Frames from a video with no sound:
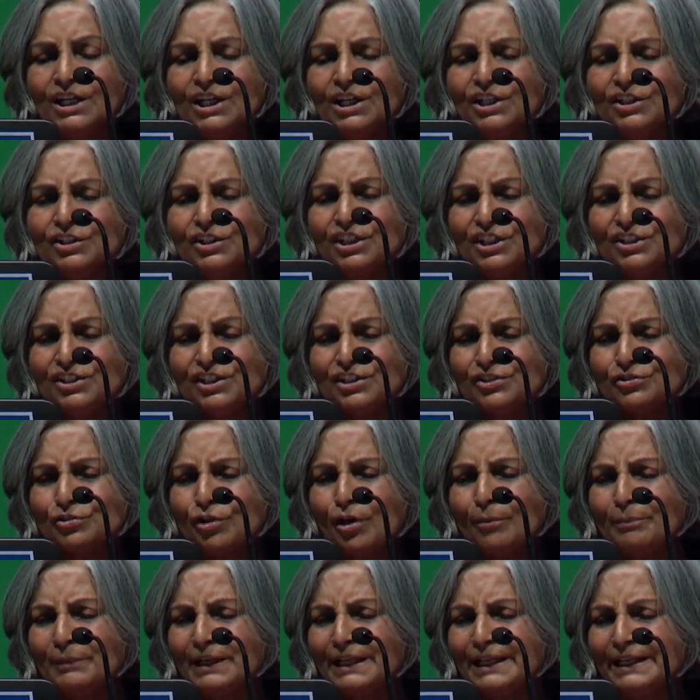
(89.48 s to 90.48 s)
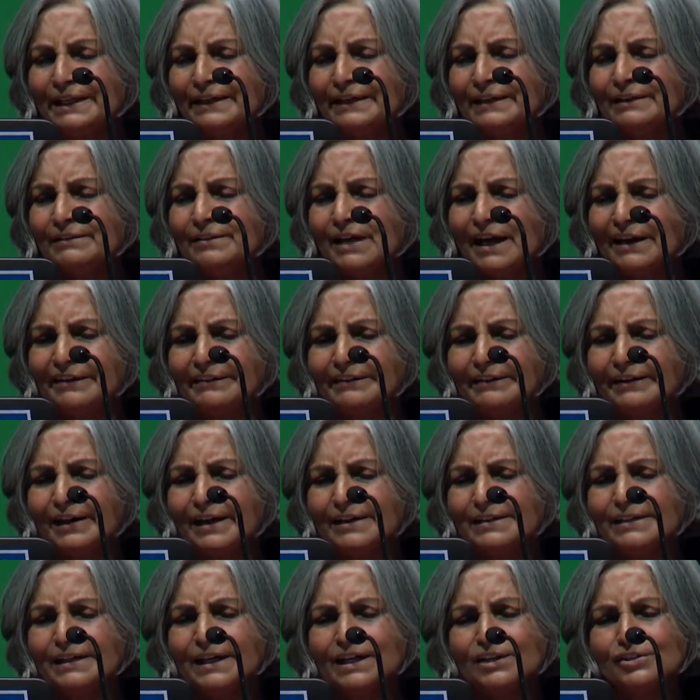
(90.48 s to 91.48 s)
Teachers saw meaning in diary
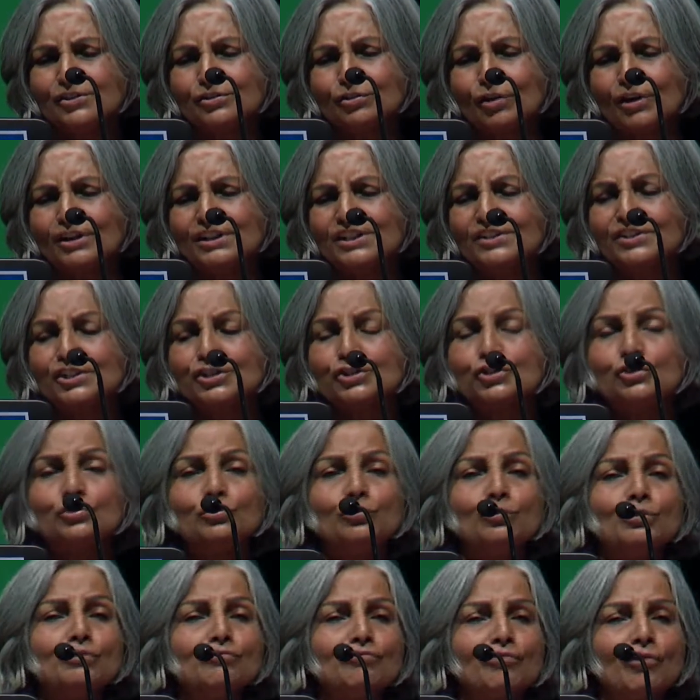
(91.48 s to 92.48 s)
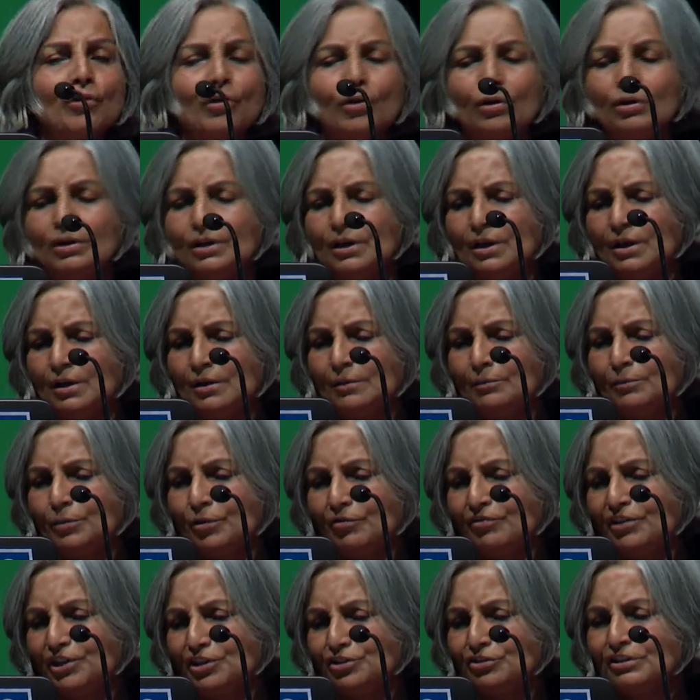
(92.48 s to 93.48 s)
writing and saw it as a tool for
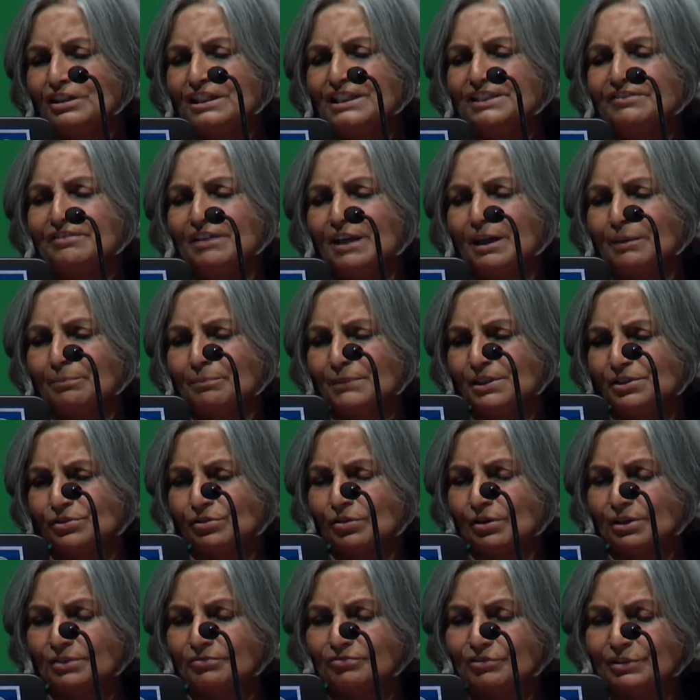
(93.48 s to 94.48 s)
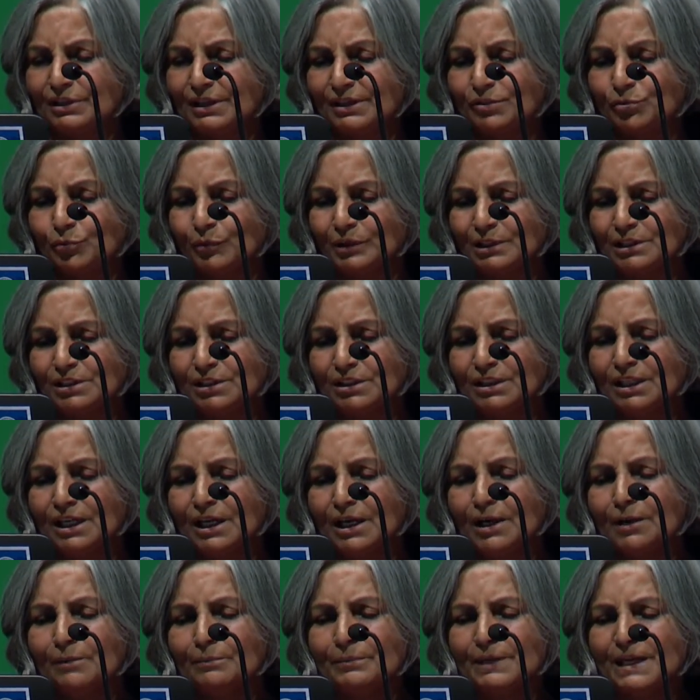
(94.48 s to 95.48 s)
professional development, sorry for that word.
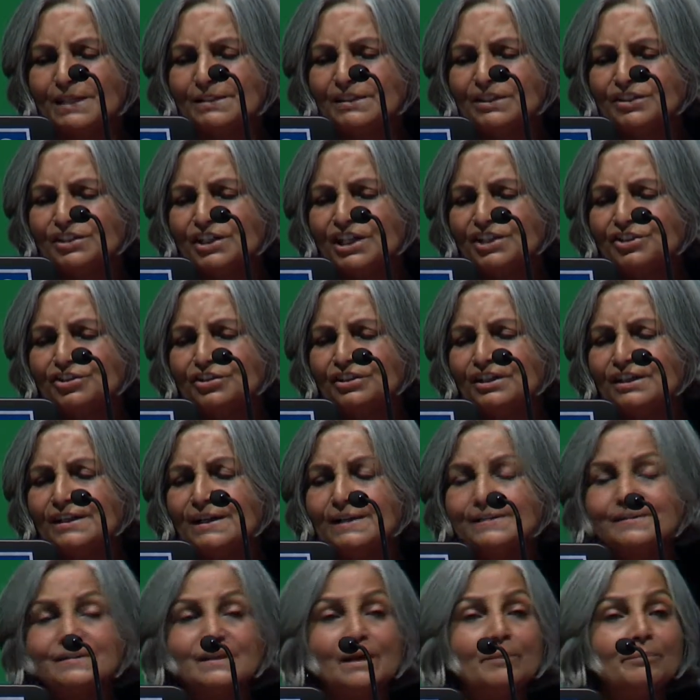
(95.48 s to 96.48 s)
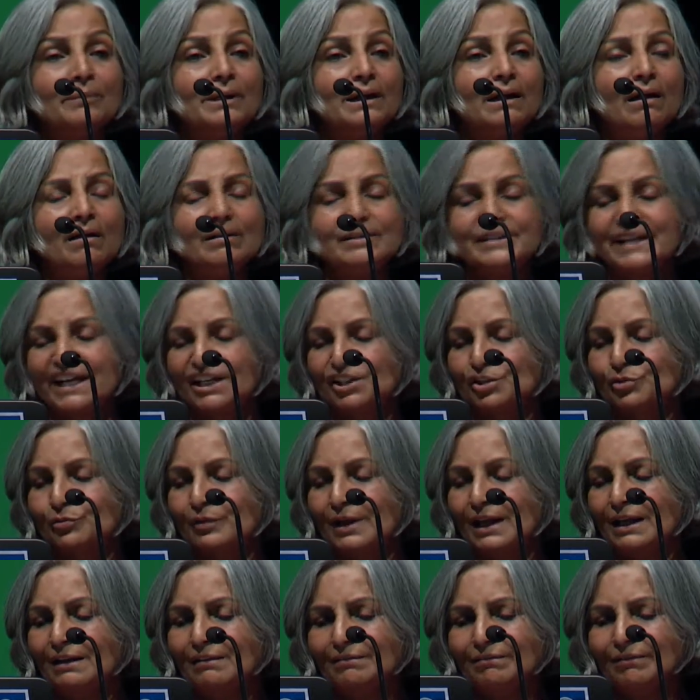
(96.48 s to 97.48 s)
Presentation in a seminar,
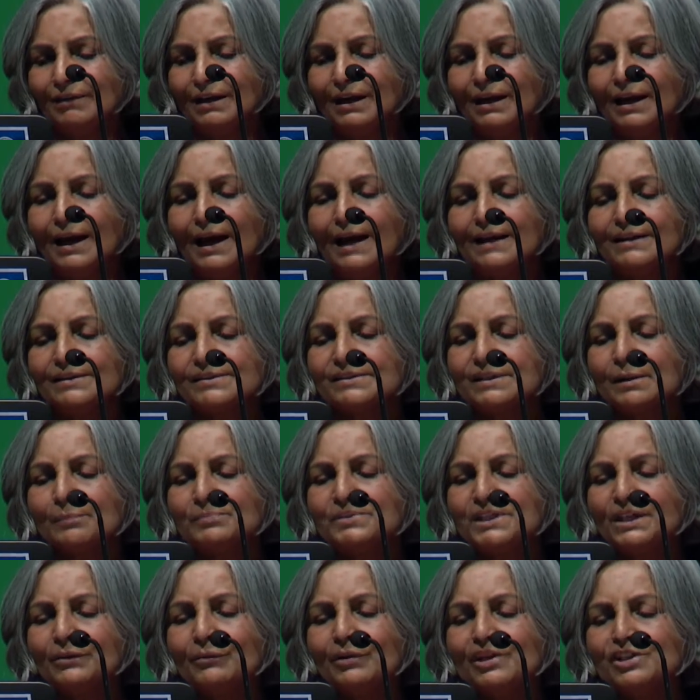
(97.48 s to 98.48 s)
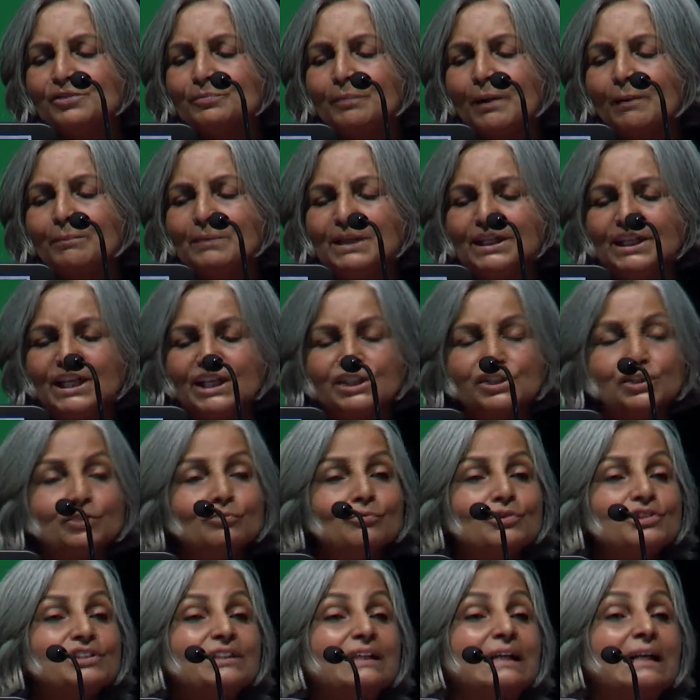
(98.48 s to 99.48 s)
TEC12, and a subsequent publication
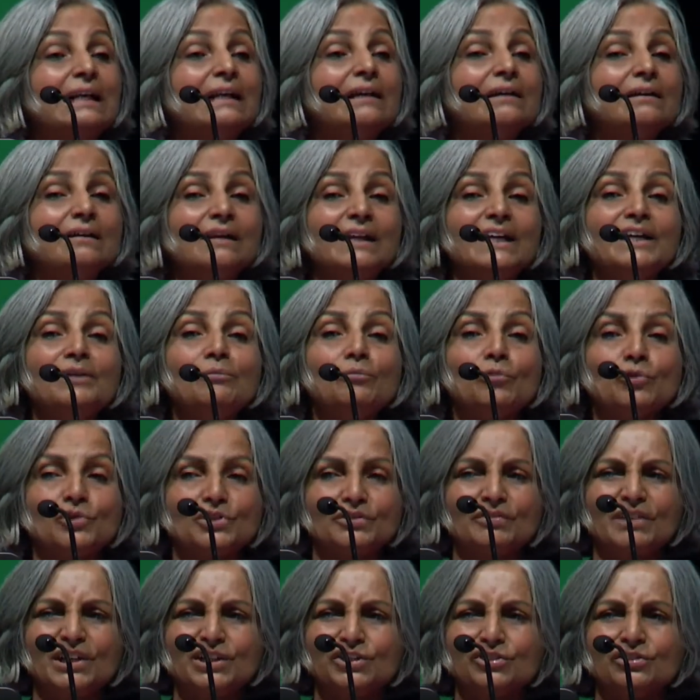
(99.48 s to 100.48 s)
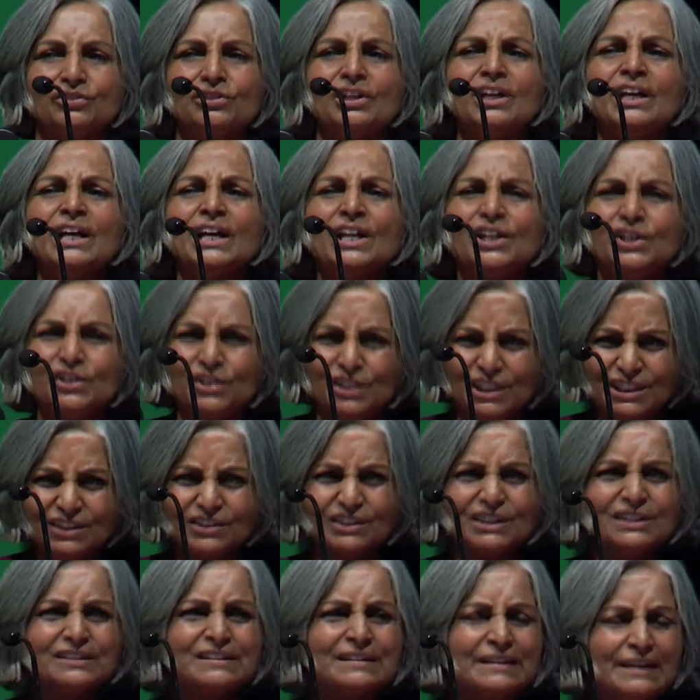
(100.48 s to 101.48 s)
was clearly a motivation.
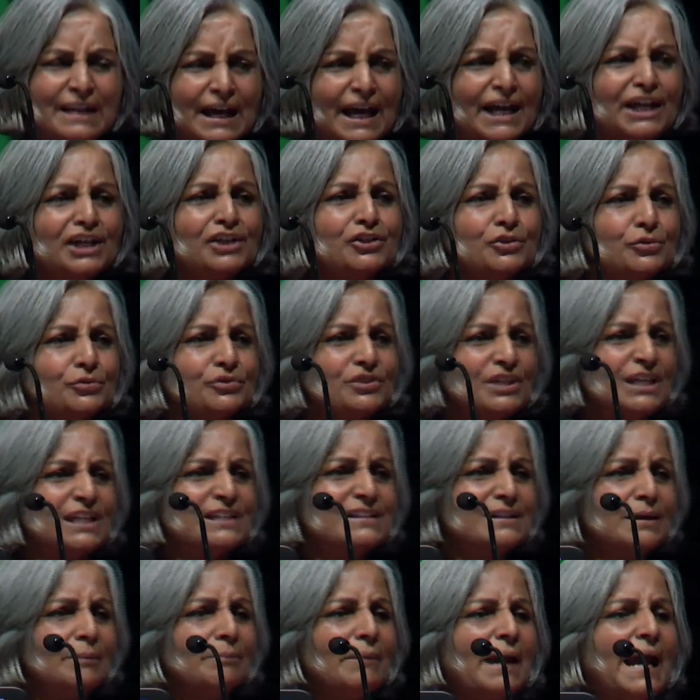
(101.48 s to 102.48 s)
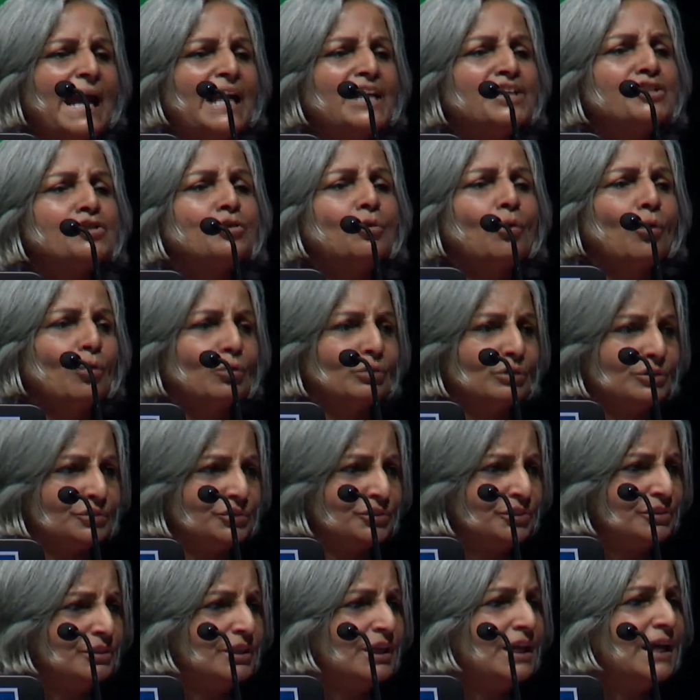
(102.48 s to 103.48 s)
Teachers like to see some end
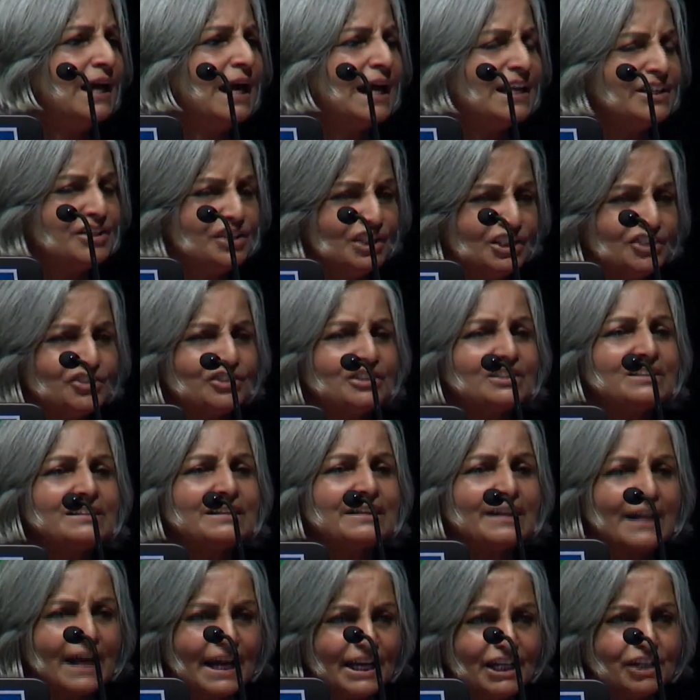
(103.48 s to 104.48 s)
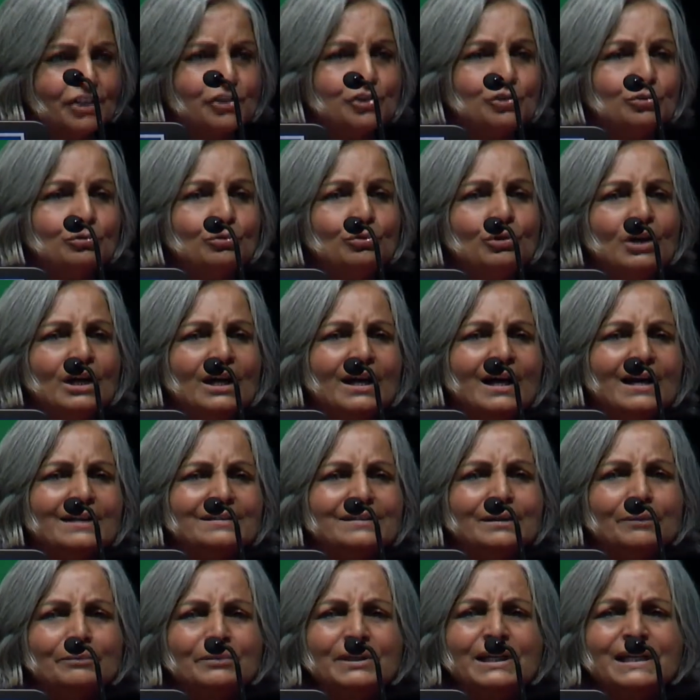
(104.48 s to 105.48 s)
goals, and teachers like to, as
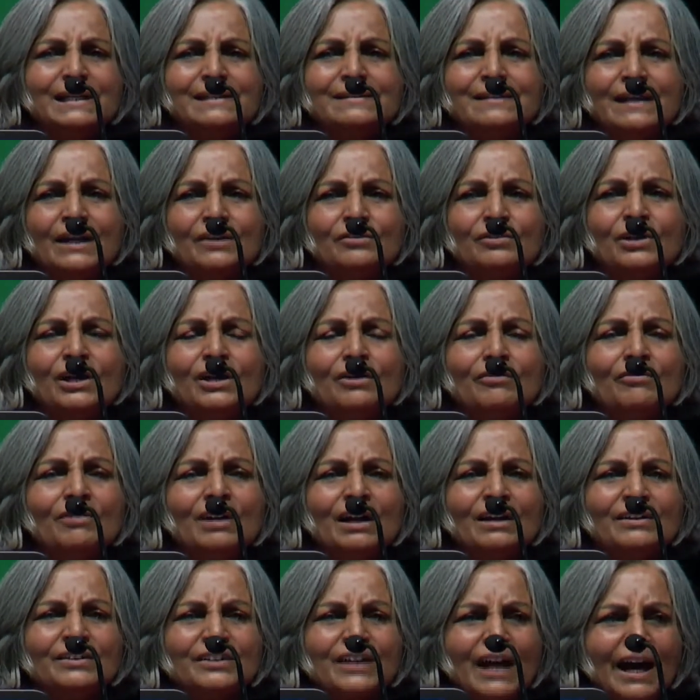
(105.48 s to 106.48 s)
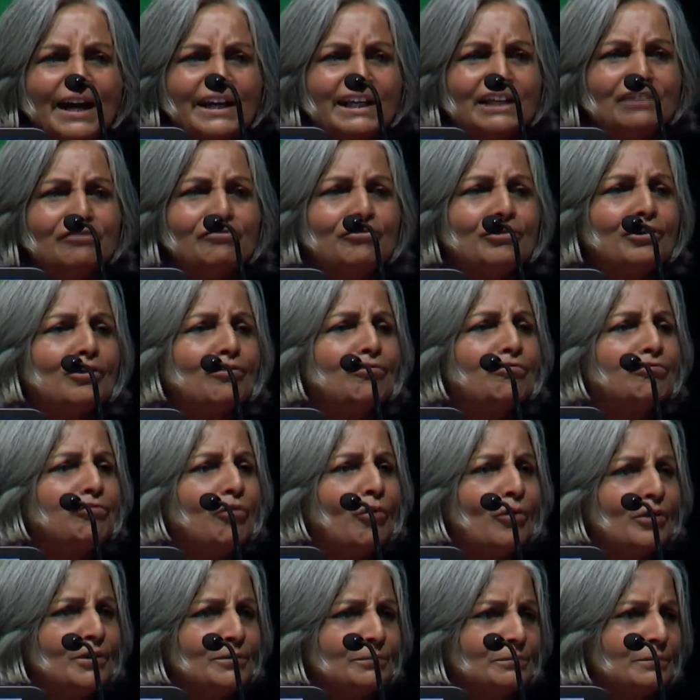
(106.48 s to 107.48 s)
somebody said, we are dying for a
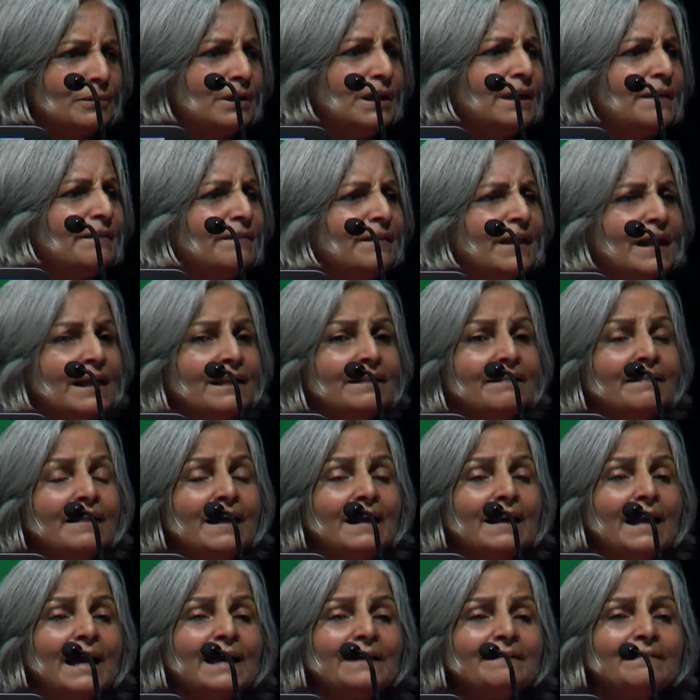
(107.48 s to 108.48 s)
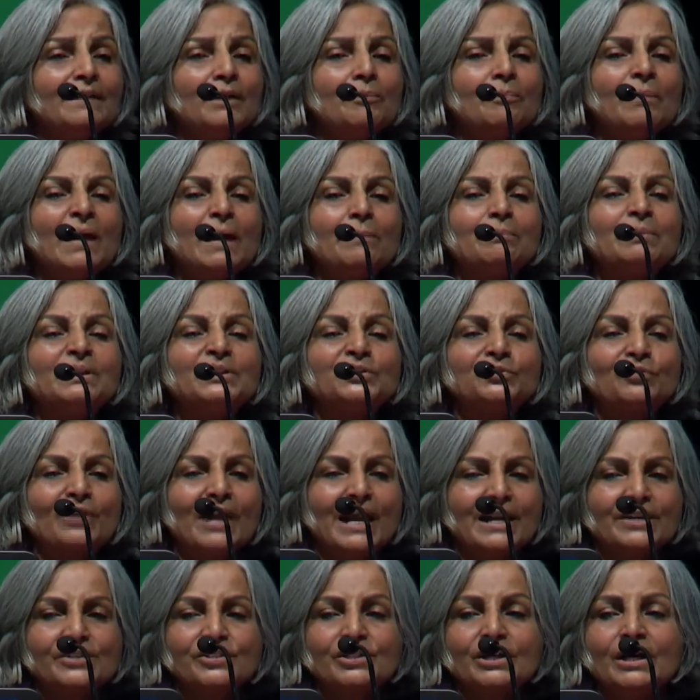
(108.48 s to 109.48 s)
forum. They like their papers
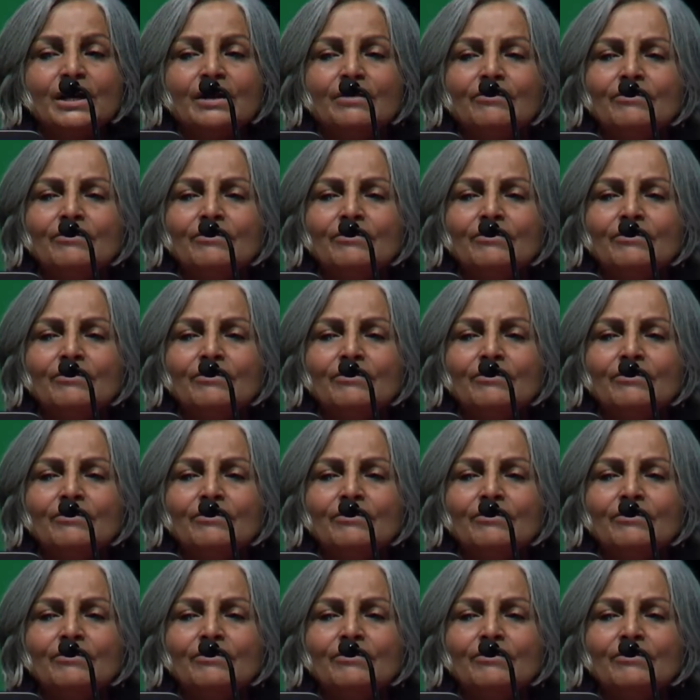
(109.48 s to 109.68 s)
read.